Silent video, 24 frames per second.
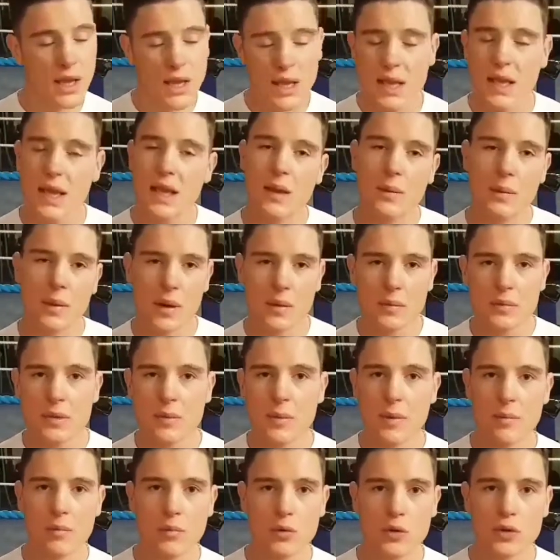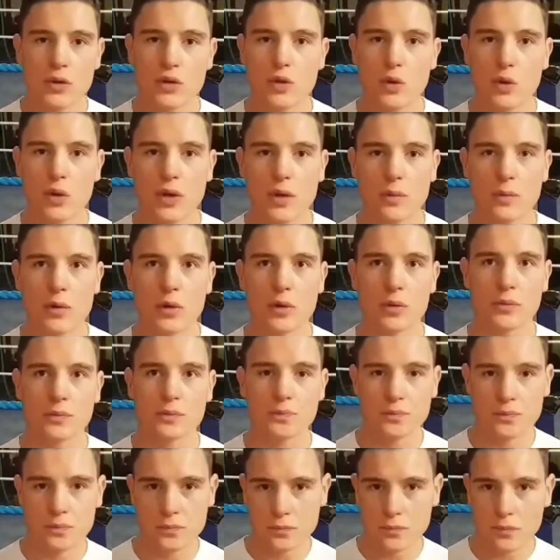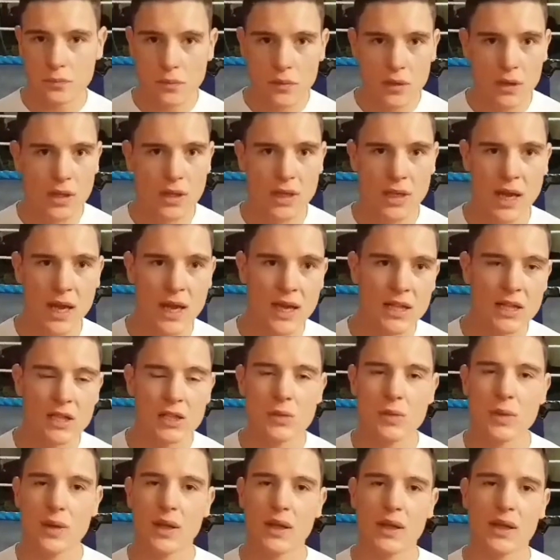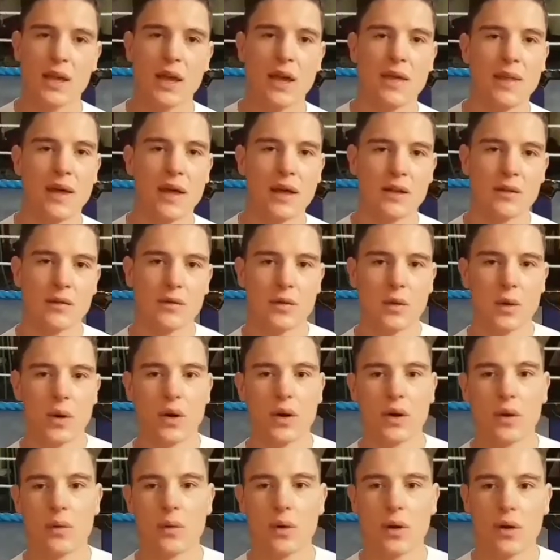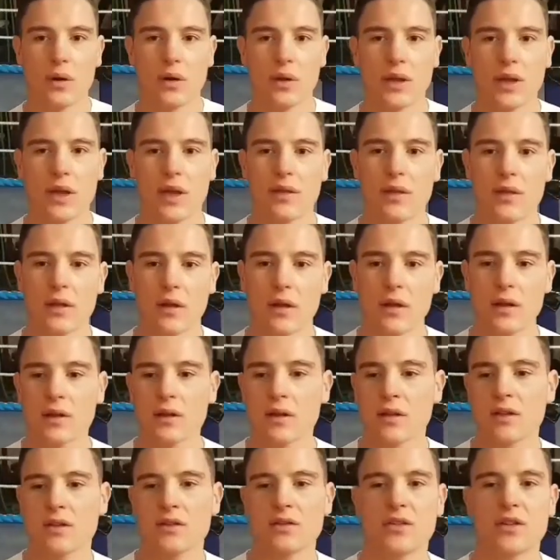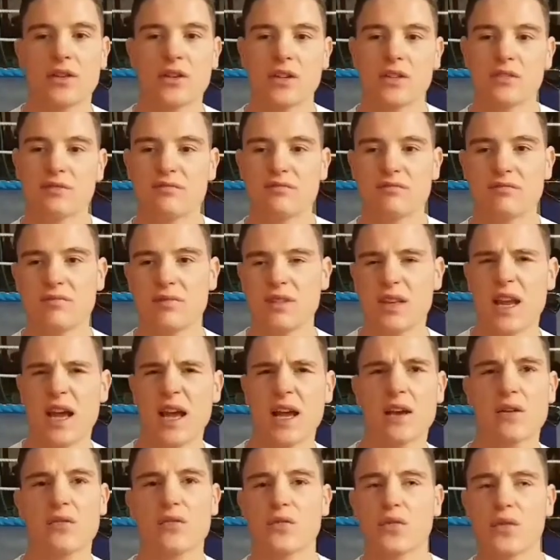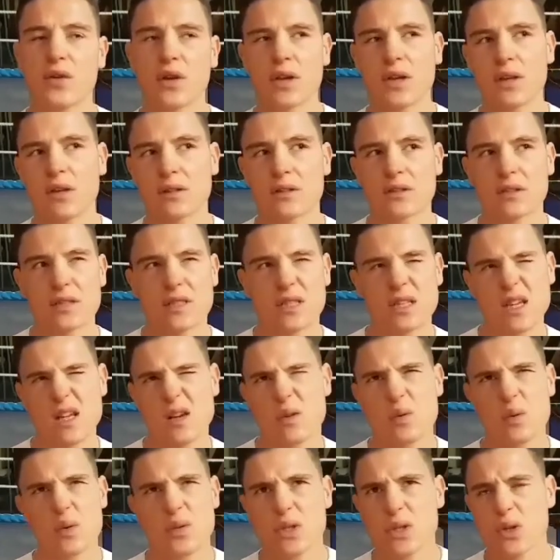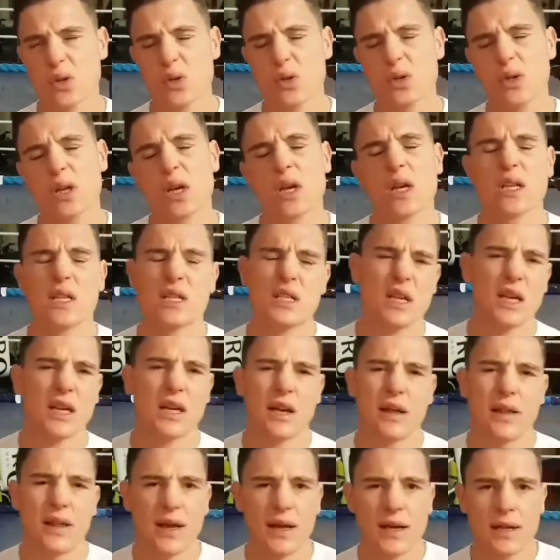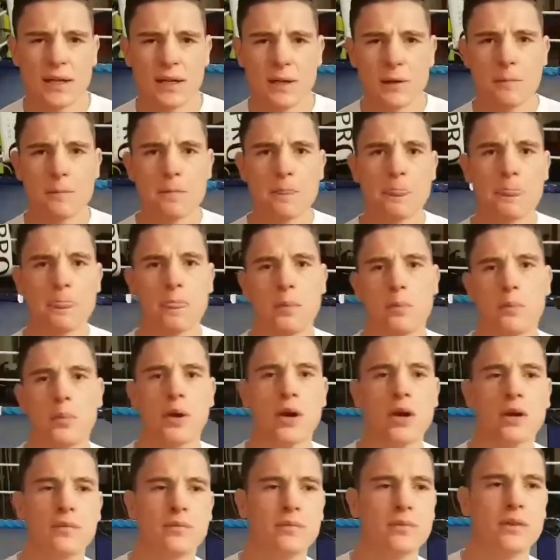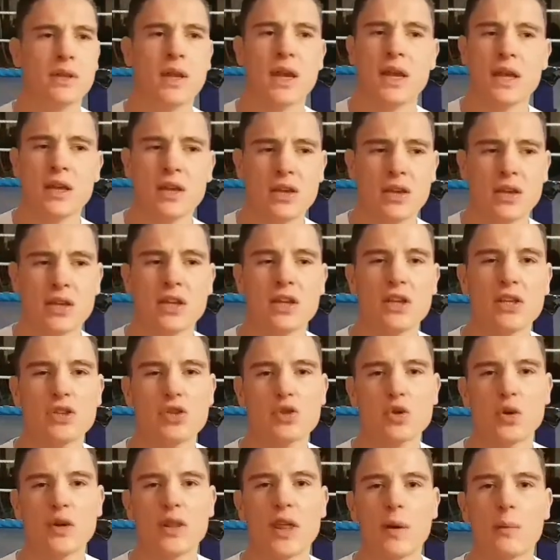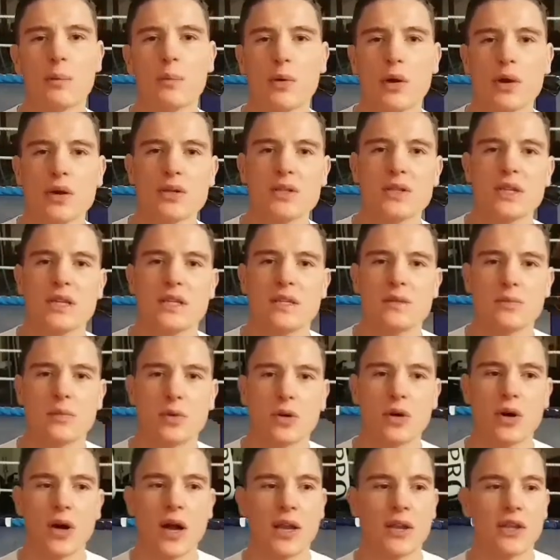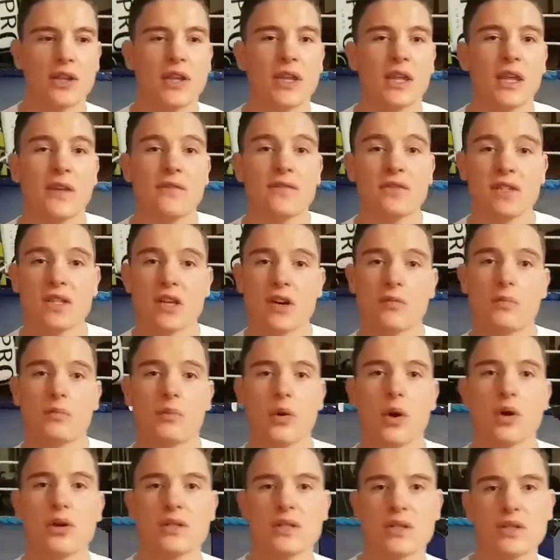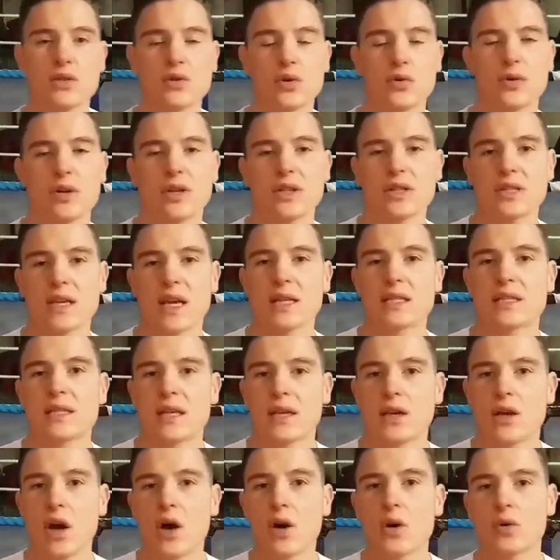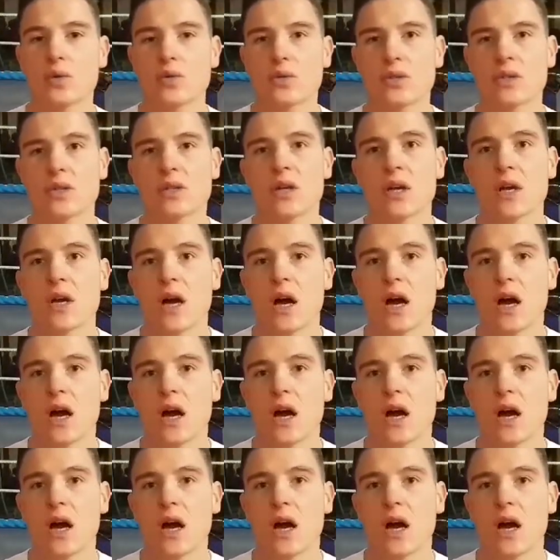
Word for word: it becomes a bit more enjoyable you get into it, you get that quote unquote, you get the the knack for it. Is it always called? Something like that. But yeah, you can enjoy that process more, and you can give yourself process orientated goals